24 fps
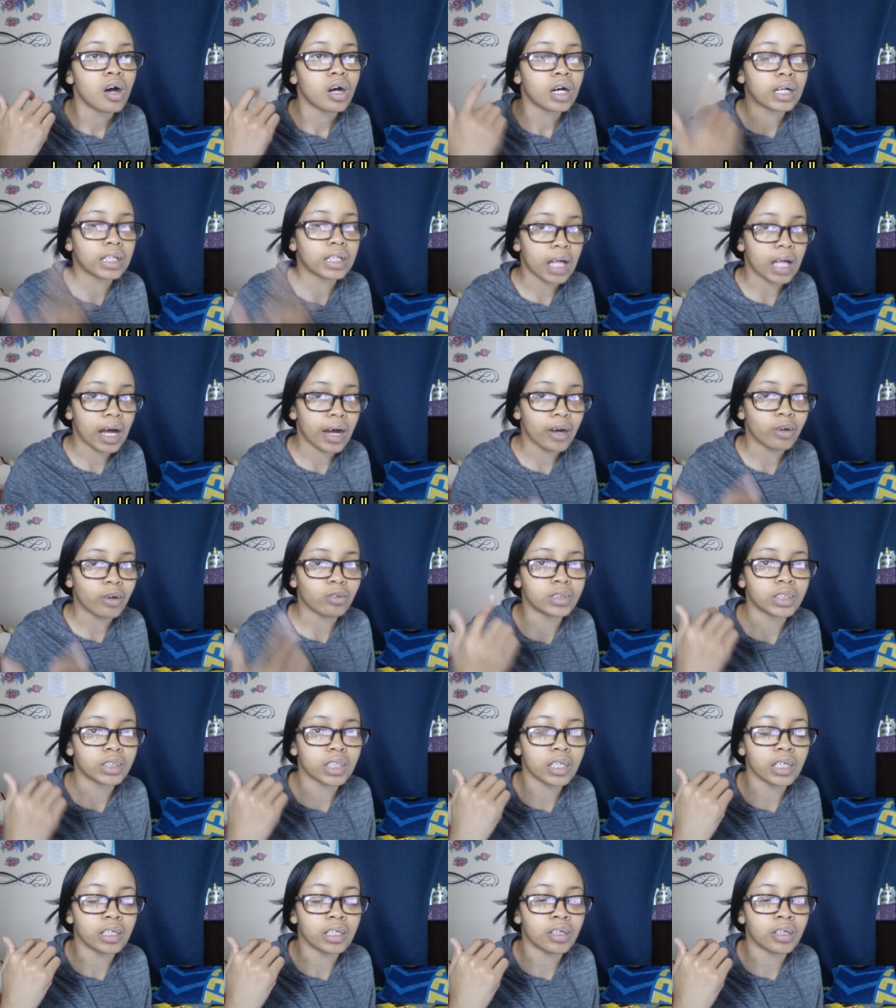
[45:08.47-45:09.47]

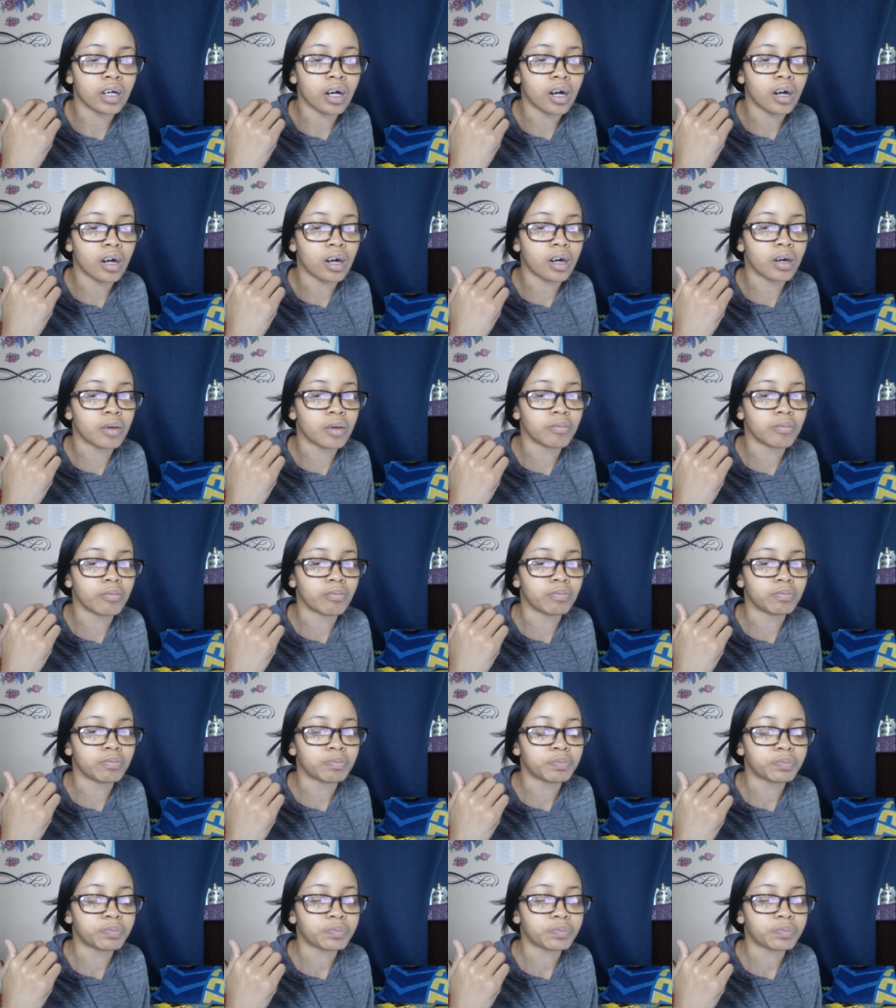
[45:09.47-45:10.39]
clouds, and um,